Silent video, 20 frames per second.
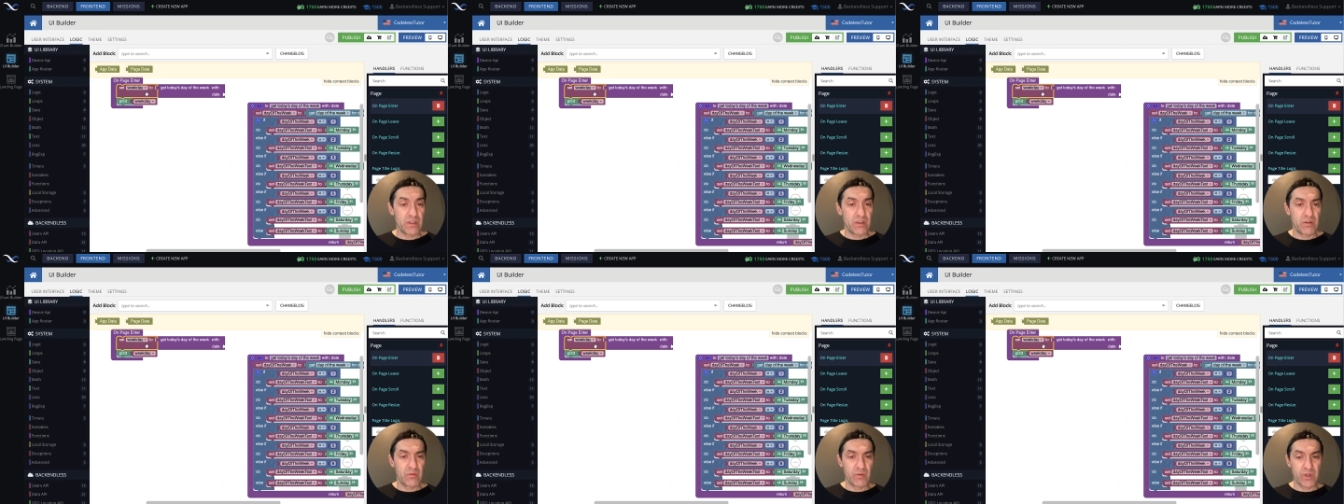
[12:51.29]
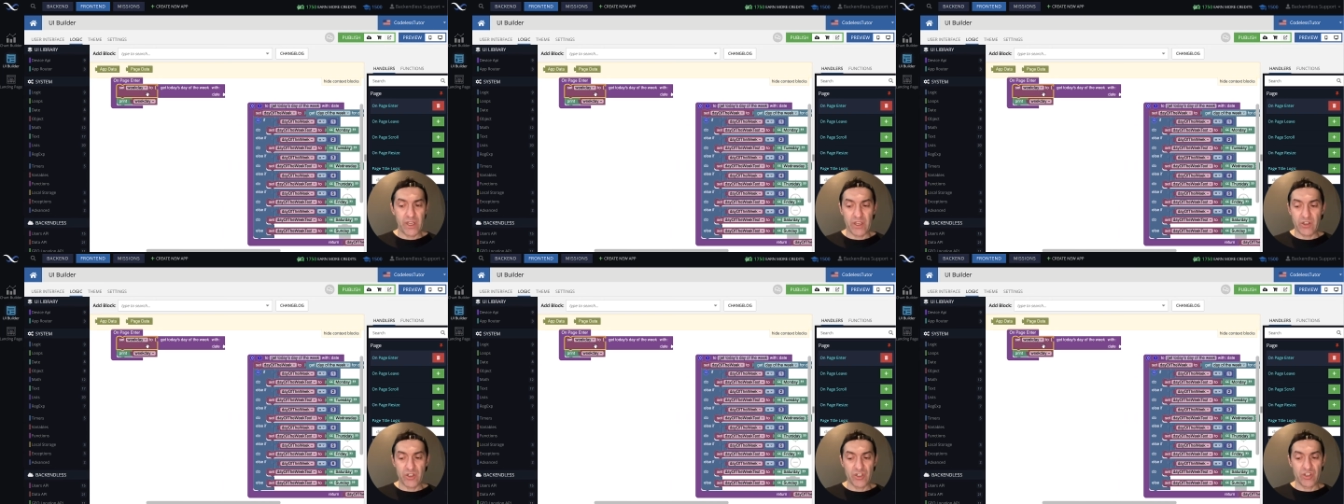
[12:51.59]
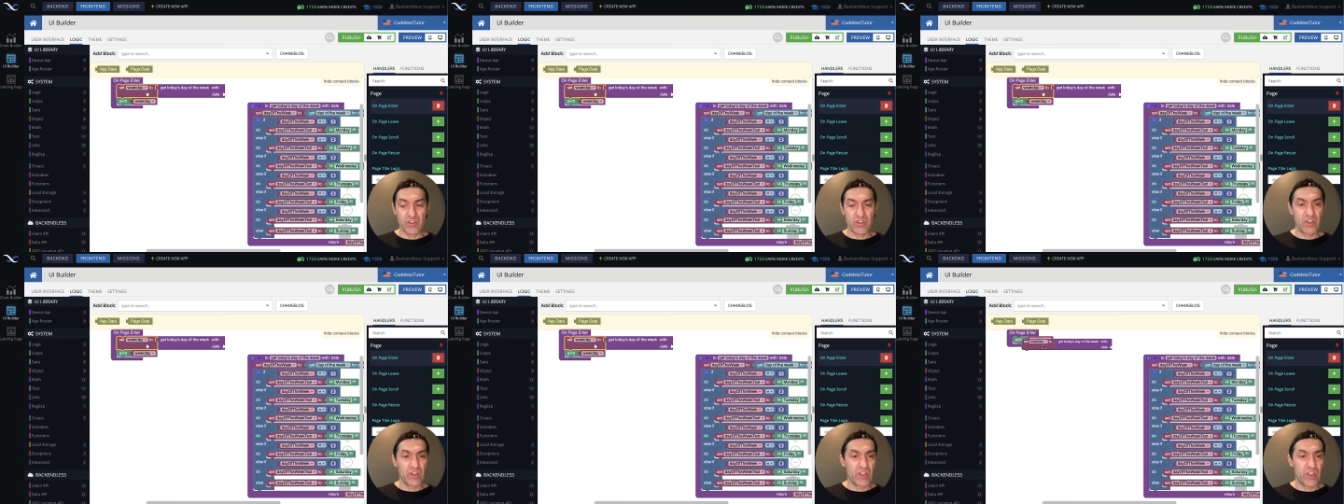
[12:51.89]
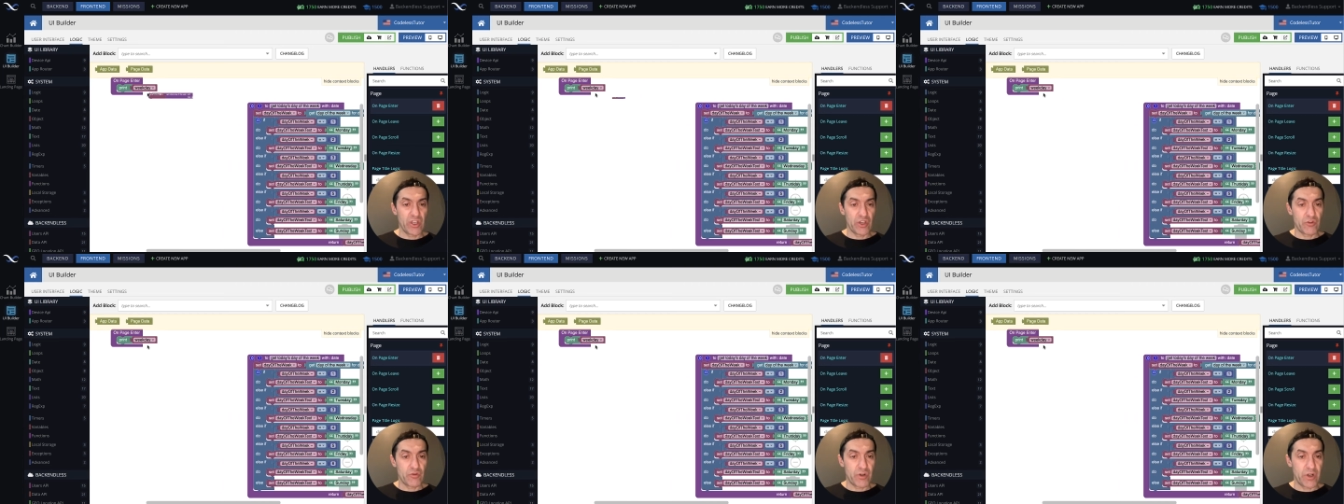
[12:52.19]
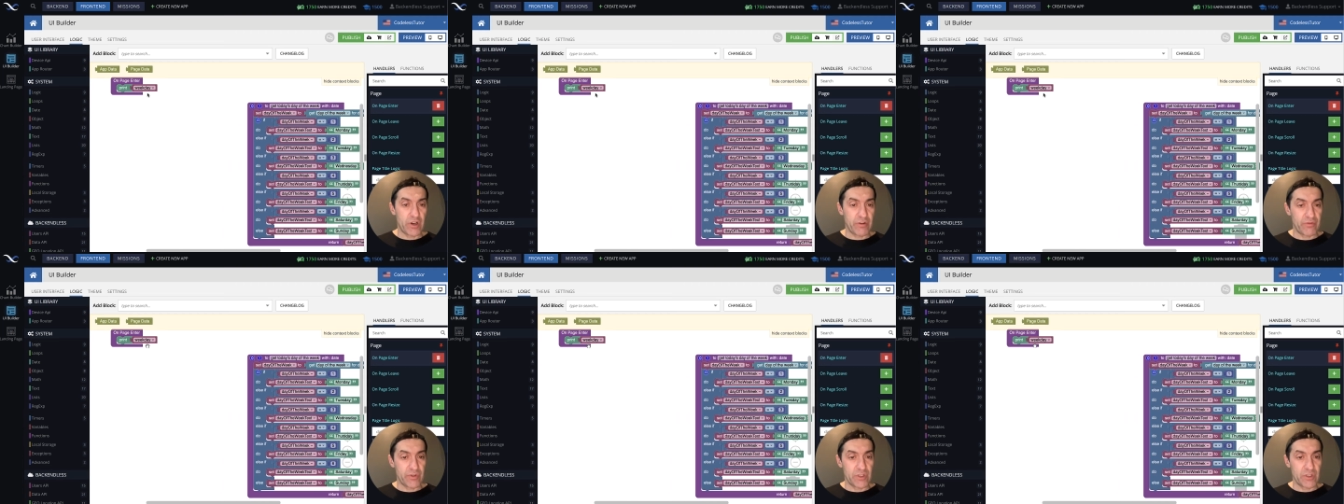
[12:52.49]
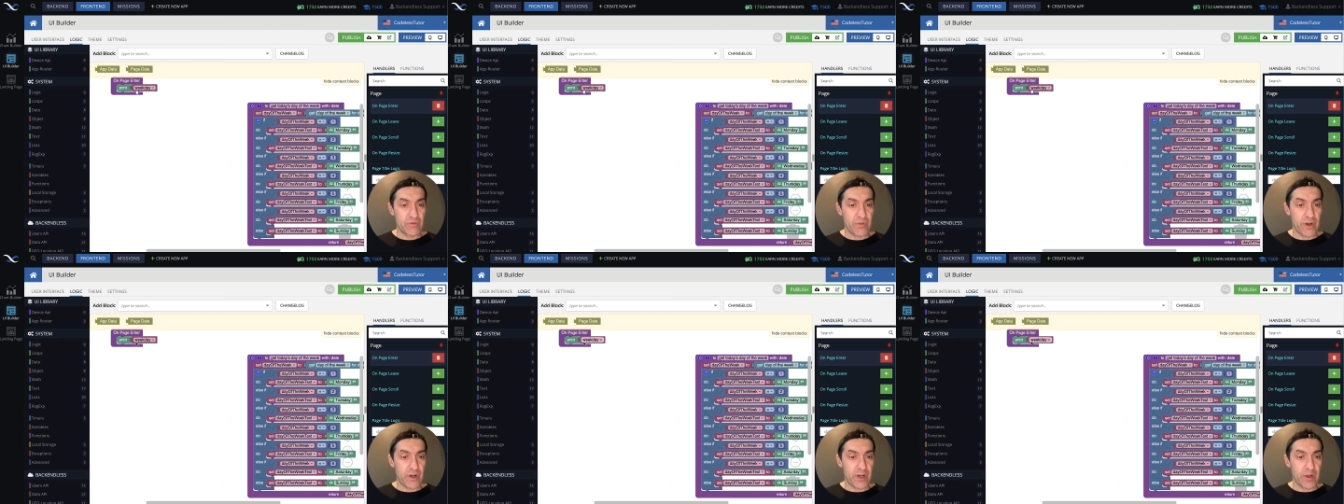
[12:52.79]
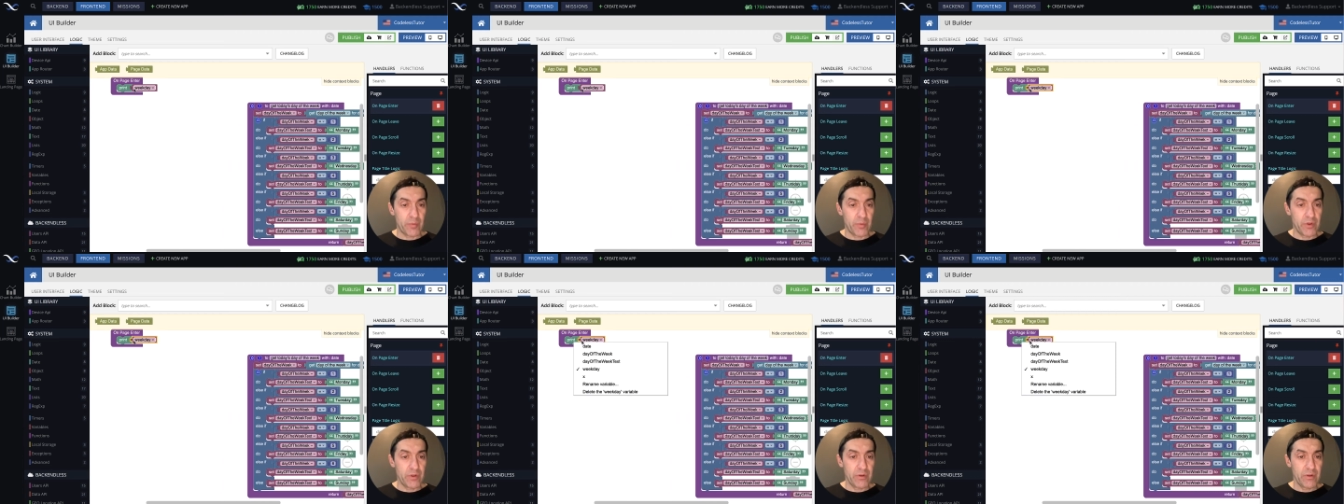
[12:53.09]
we can just get rid of this
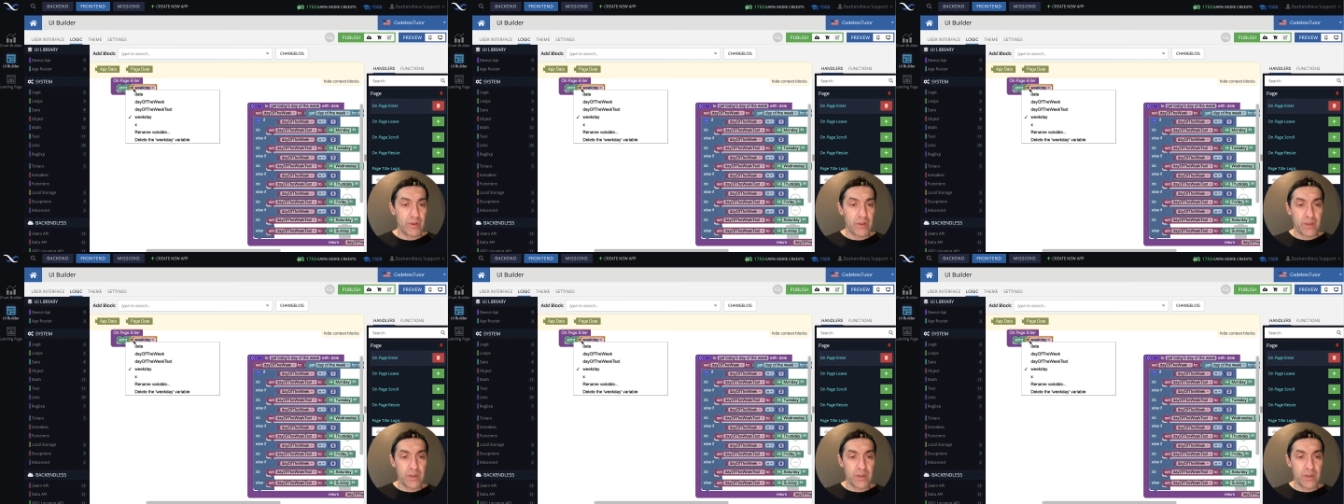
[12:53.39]
variable.